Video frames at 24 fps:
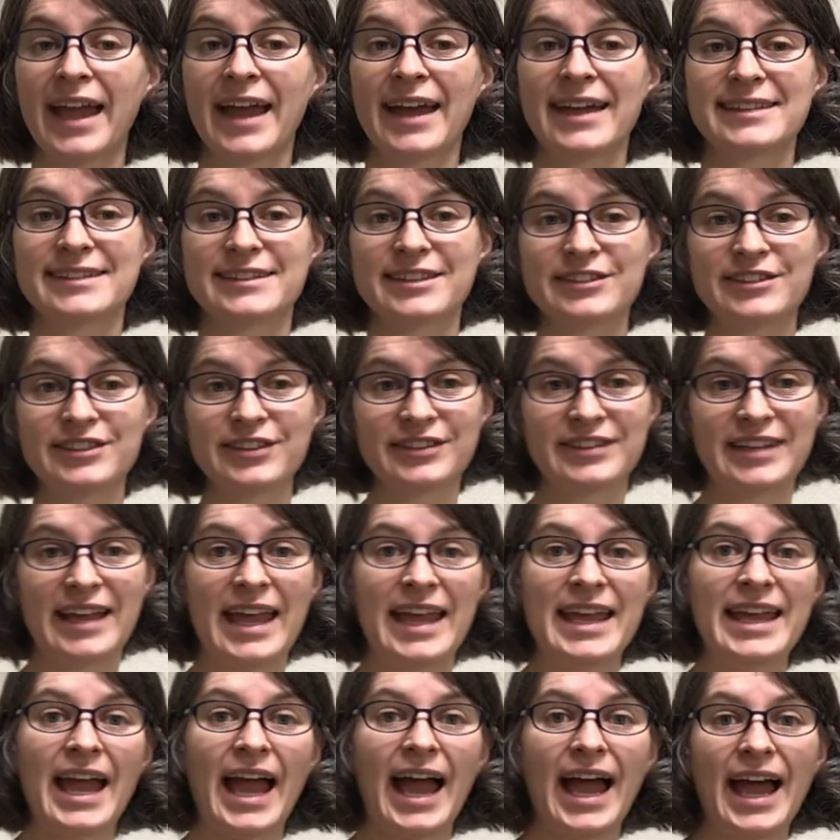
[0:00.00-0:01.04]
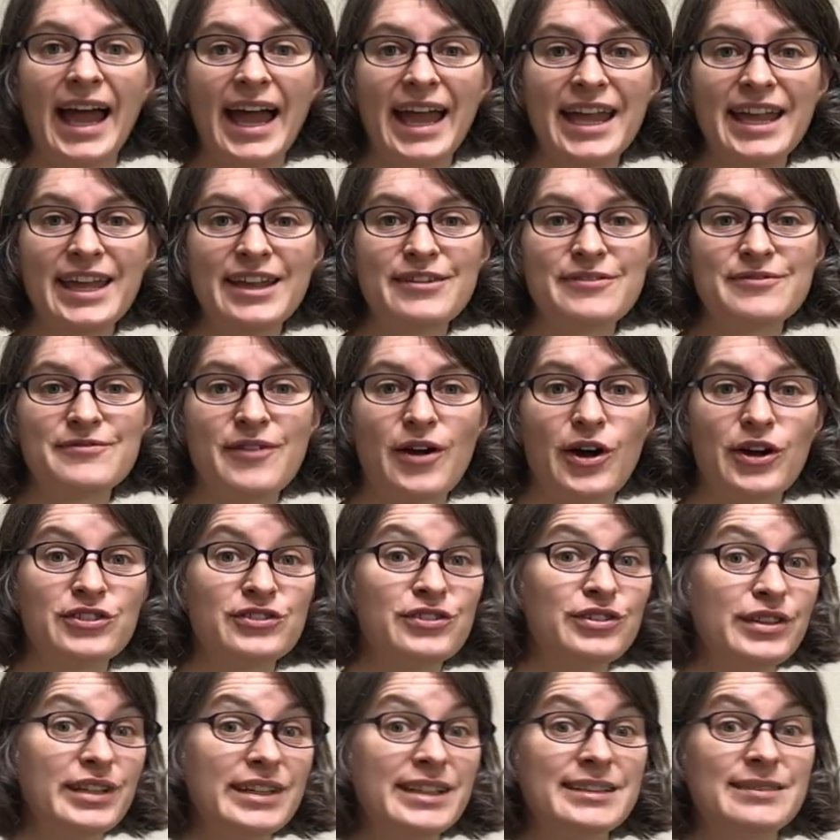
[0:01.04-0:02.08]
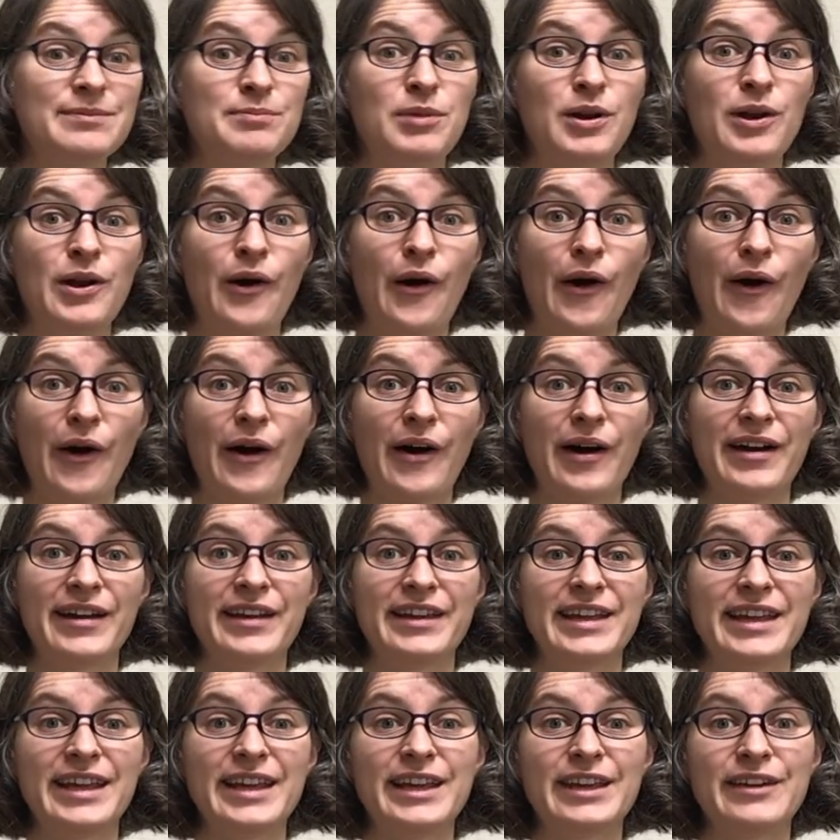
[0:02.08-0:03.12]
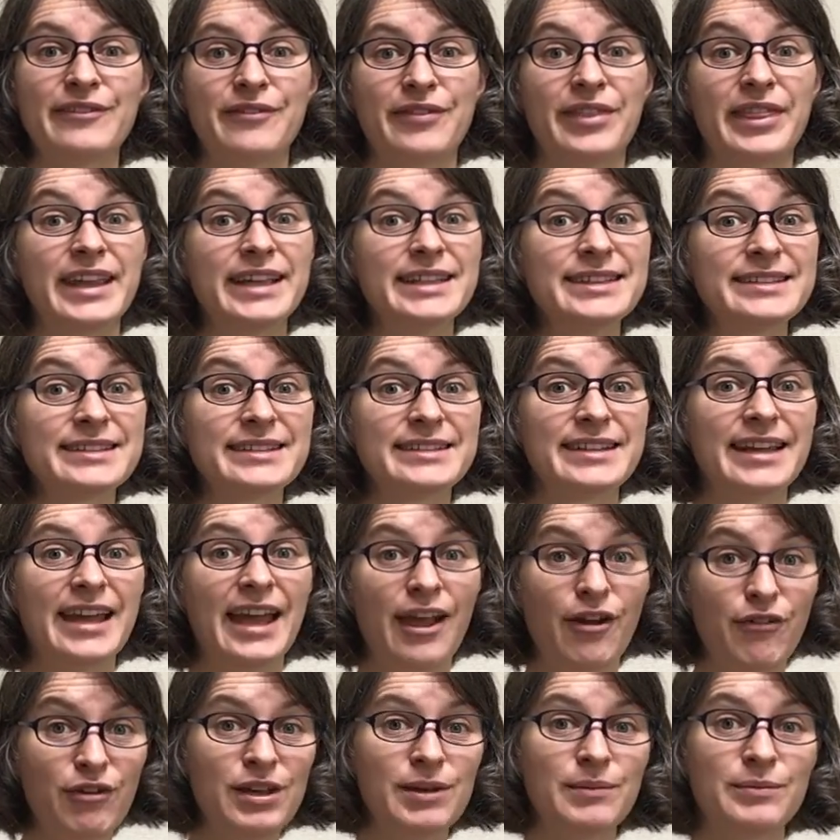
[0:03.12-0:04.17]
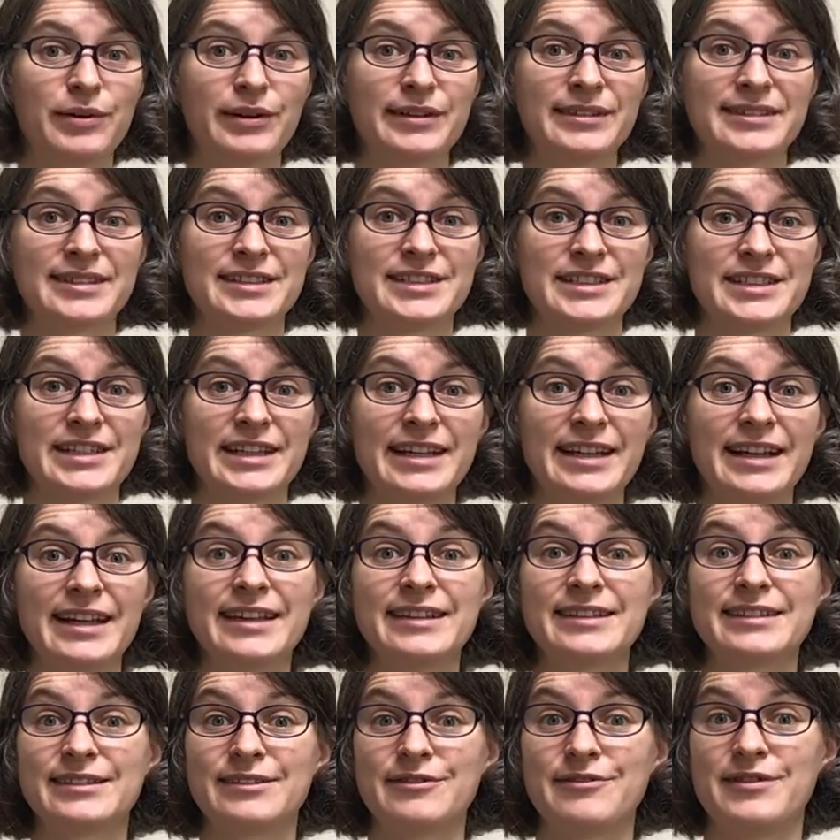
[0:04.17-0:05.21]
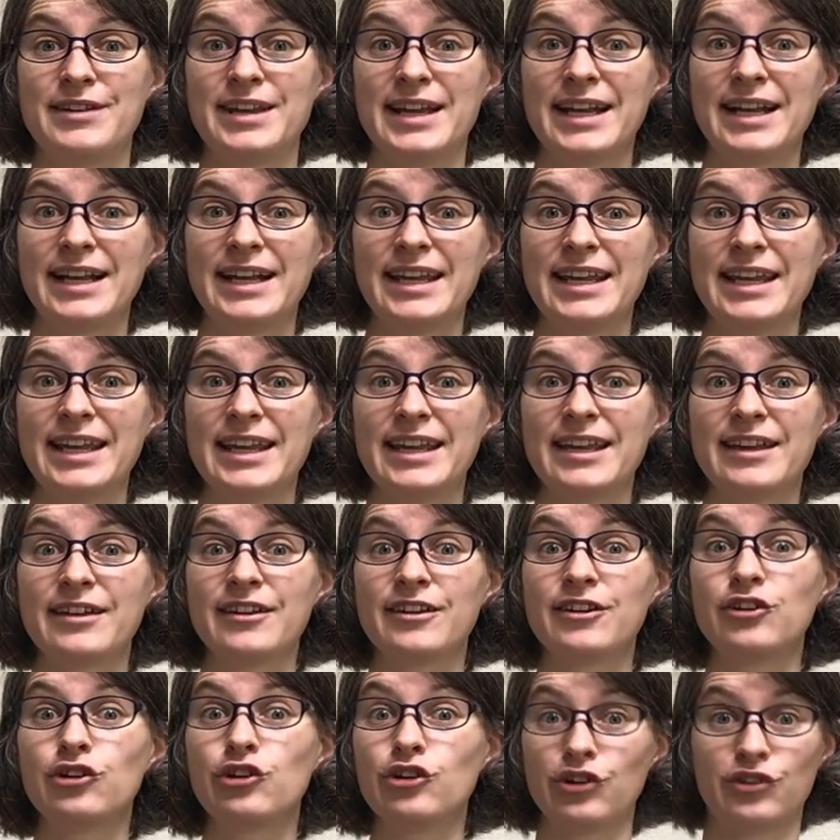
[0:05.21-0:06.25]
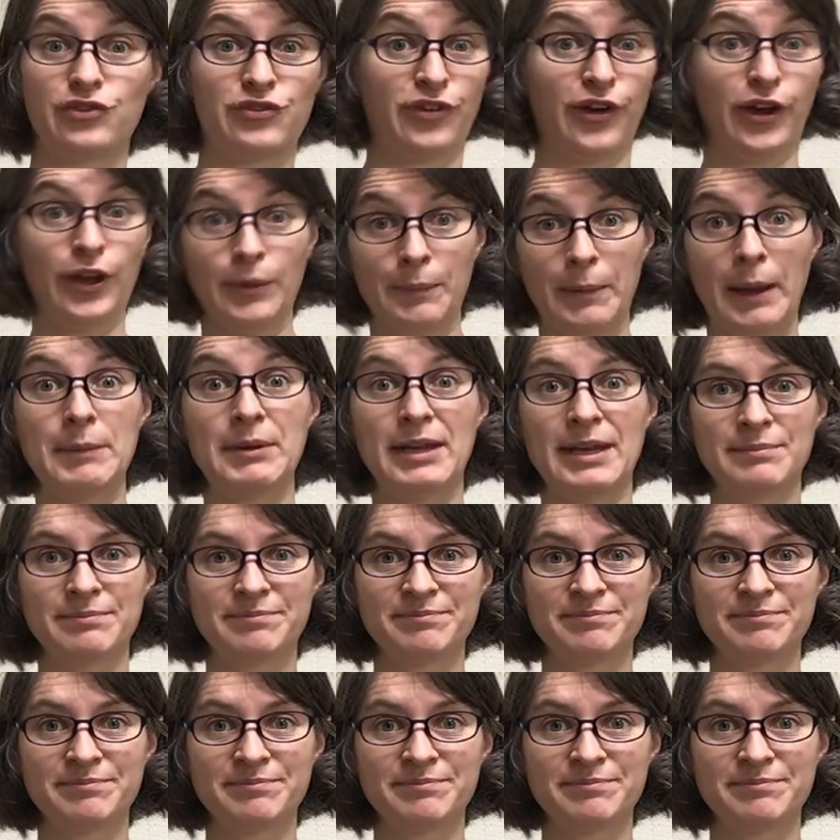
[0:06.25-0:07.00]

So today I want to explore if this carrying position is really good for your baby.